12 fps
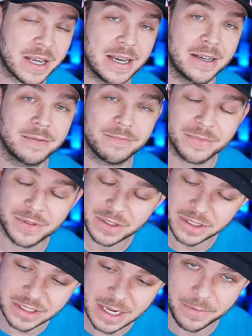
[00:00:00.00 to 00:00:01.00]
but again,
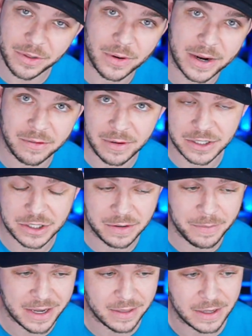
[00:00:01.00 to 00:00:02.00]
it's a step in the right direction
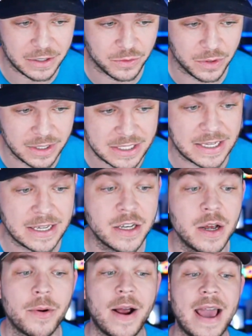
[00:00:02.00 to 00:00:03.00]
of making things realistic.
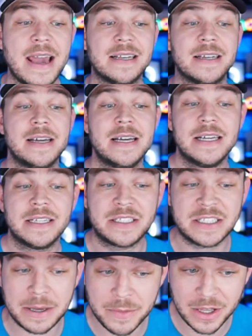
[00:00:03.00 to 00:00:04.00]
Number 8,
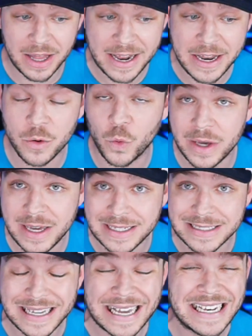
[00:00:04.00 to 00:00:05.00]
simulating
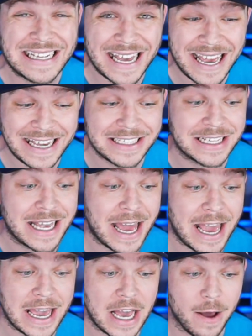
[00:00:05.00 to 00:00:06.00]
weeks takes
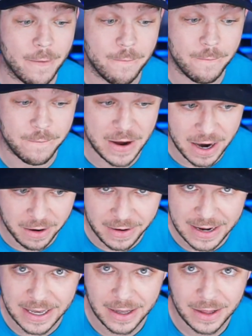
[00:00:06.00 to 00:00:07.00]
a
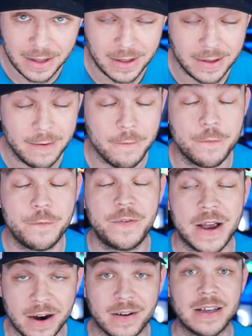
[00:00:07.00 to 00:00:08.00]
very,
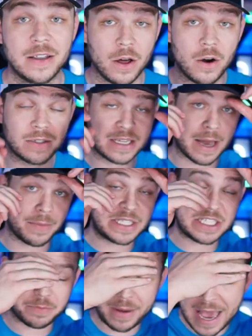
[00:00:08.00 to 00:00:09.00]
very long time.
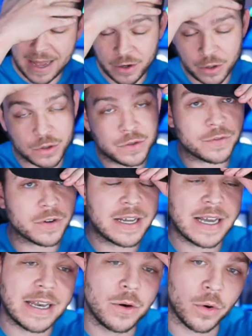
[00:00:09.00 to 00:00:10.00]
This is bad news for
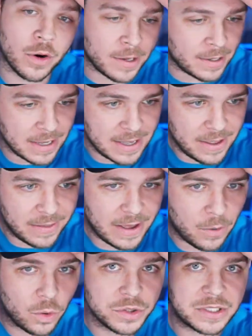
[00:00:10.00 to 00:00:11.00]
anyone
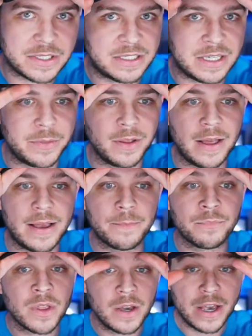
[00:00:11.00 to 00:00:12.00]
that wants to simulate.
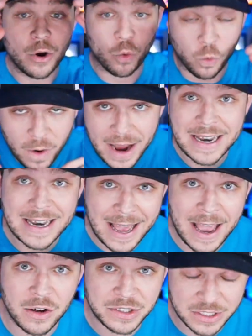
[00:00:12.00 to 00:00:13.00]
Right
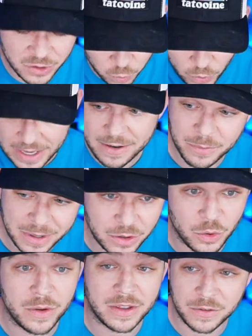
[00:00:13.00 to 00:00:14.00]
now, since we have been
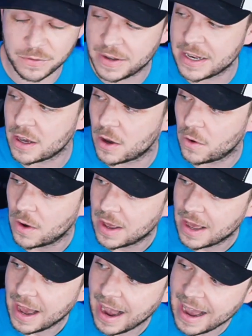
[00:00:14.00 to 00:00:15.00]
doing this video,
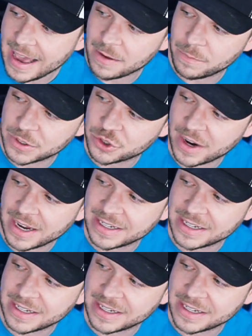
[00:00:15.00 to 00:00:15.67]
I have been